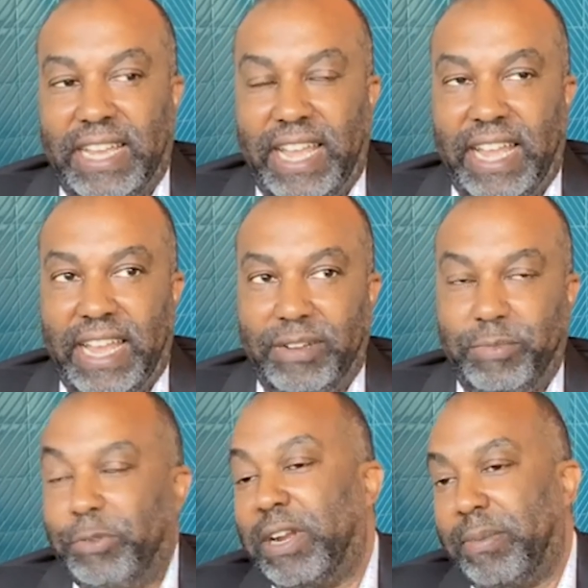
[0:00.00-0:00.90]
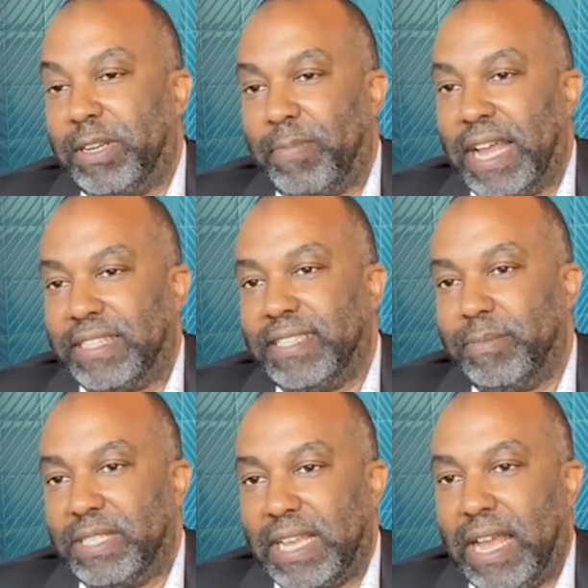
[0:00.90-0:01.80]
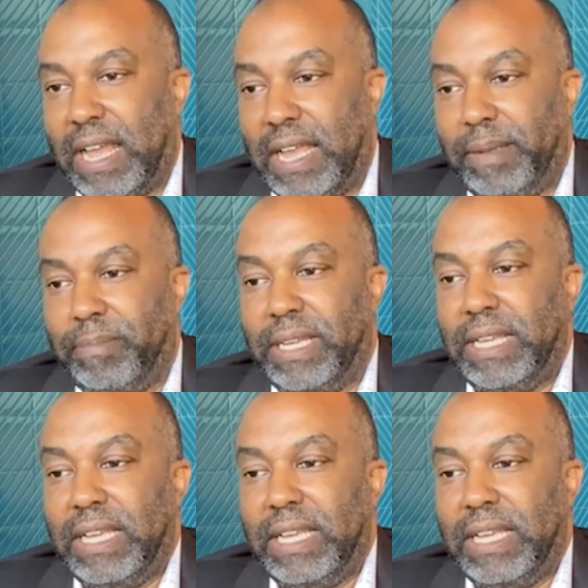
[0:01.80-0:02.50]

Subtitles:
And we were able to buy some time